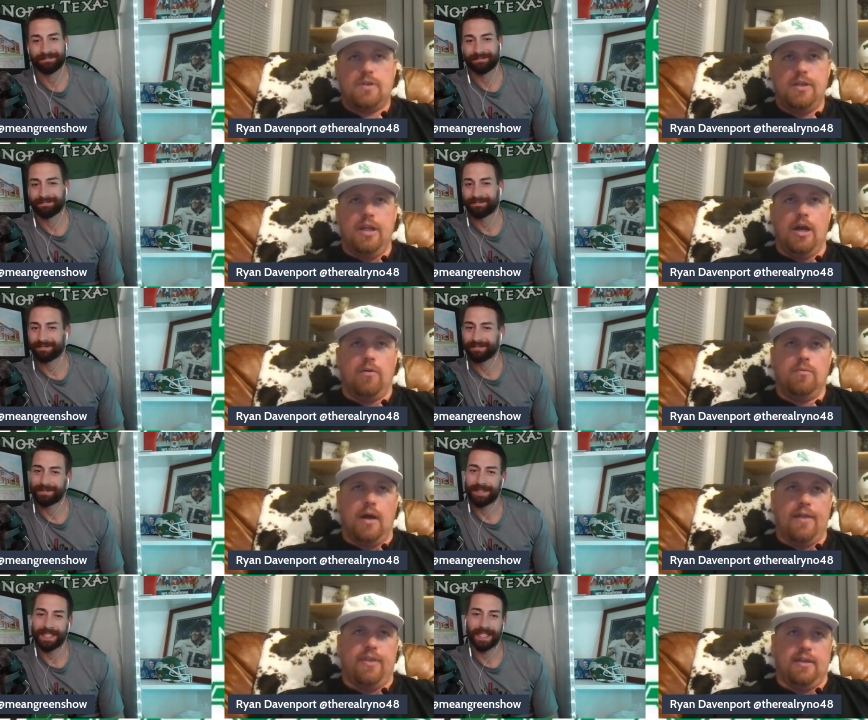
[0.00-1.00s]
Speaker 1: you know,
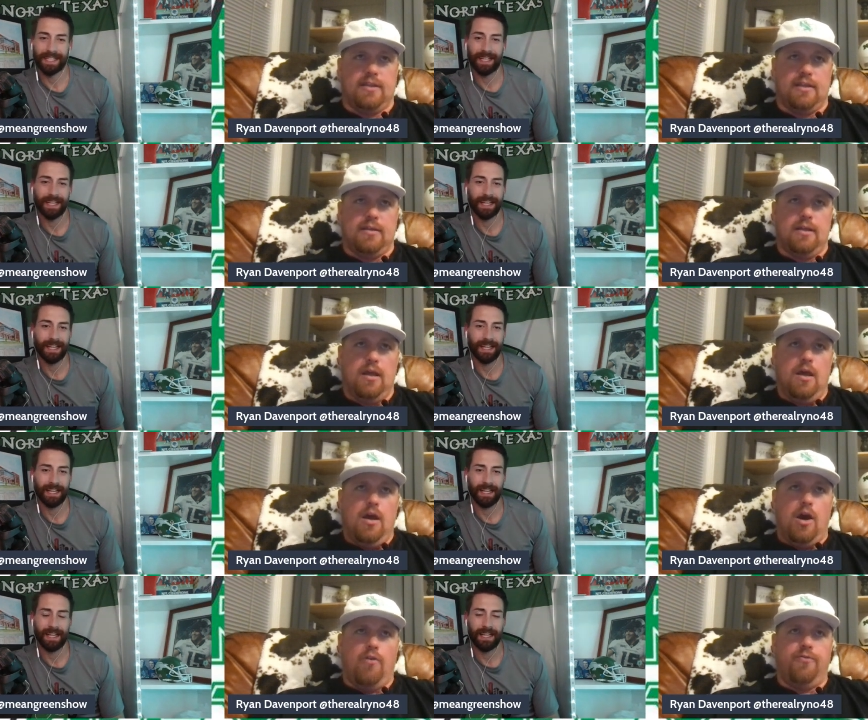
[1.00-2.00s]
I think that
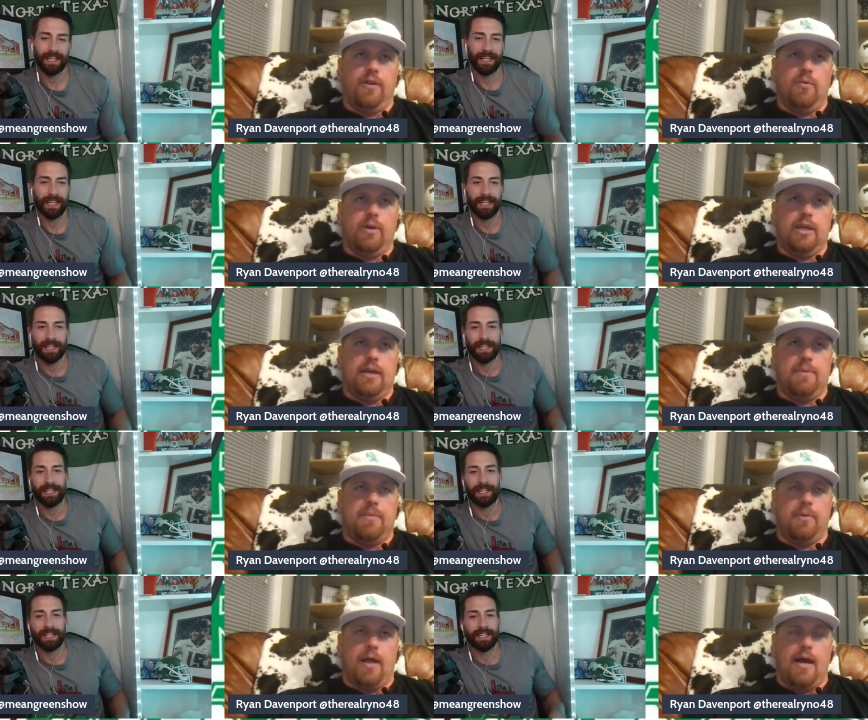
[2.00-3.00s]
hopefully we can get
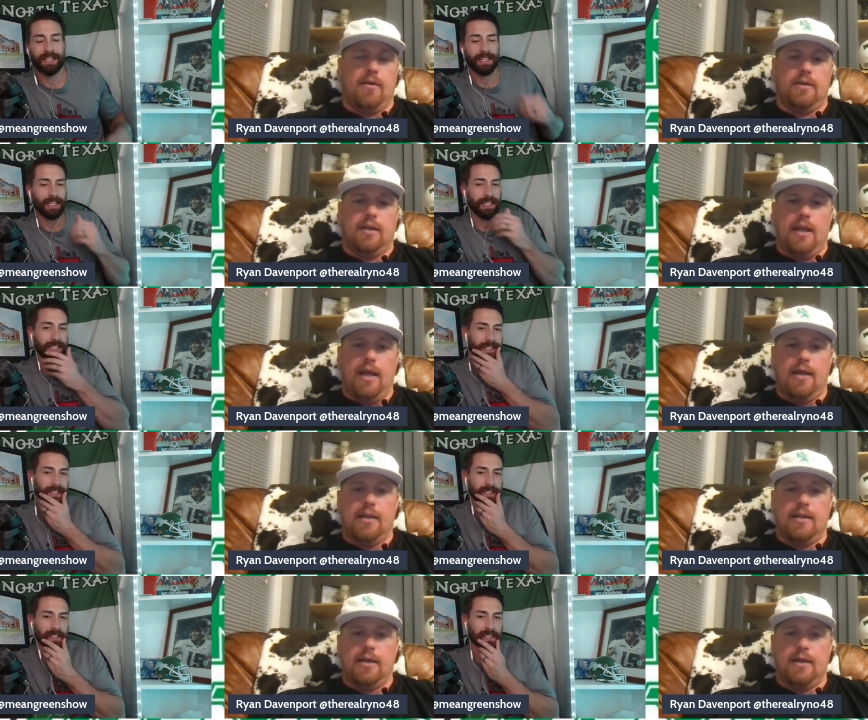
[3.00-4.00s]
people out and
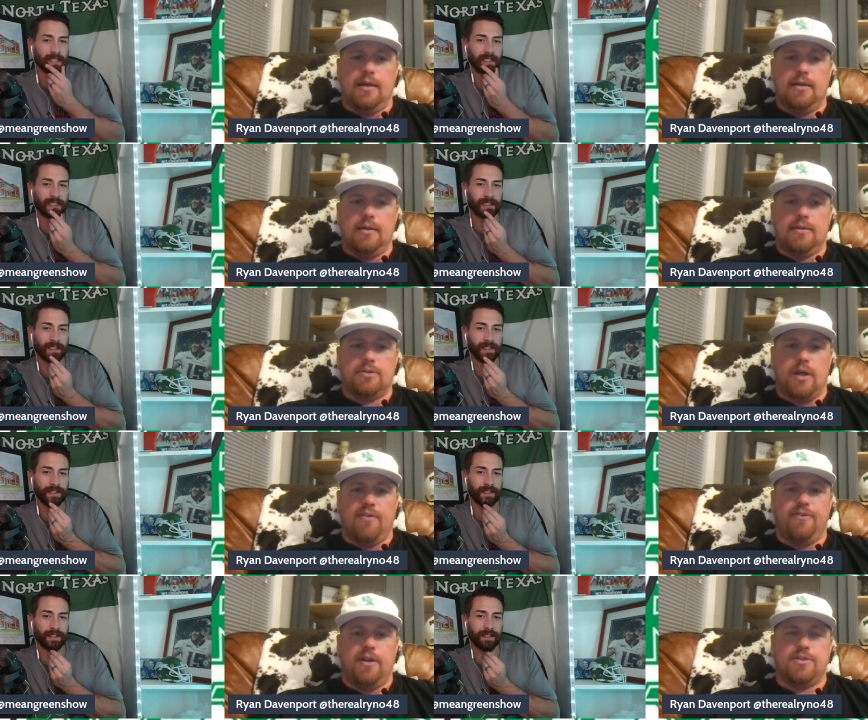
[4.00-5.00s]
and uh, try to
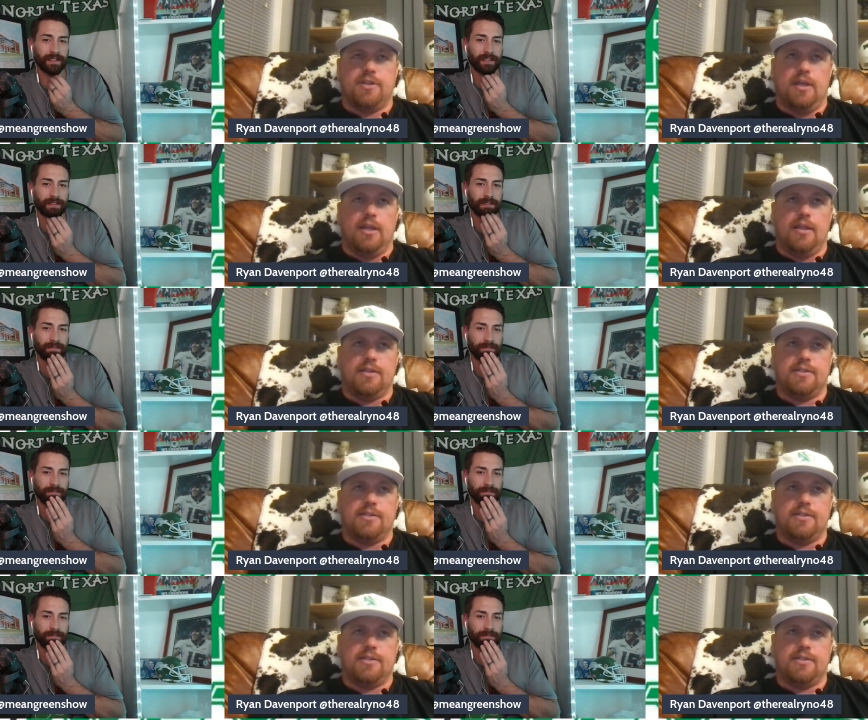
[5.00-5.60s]
finish the the